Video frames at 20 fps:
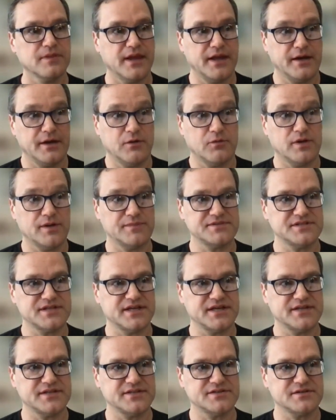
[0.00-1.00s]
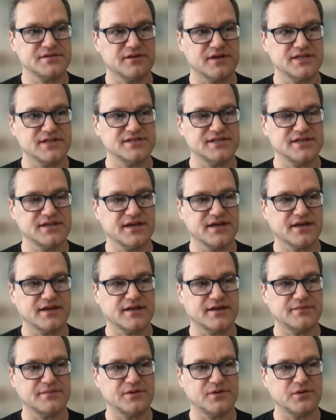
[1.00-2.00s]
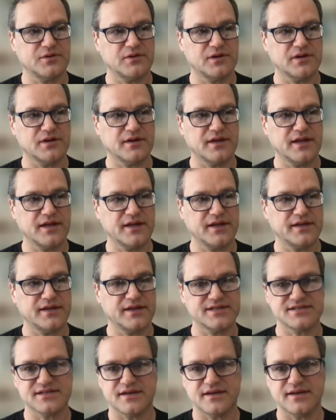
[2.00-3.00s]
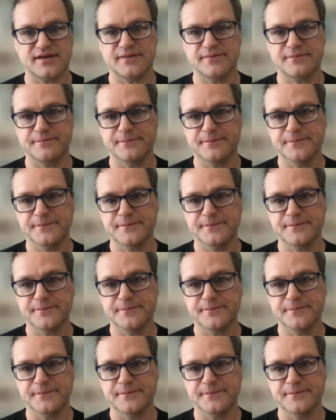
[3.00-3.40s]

And our website is oransi.com, ORANSI.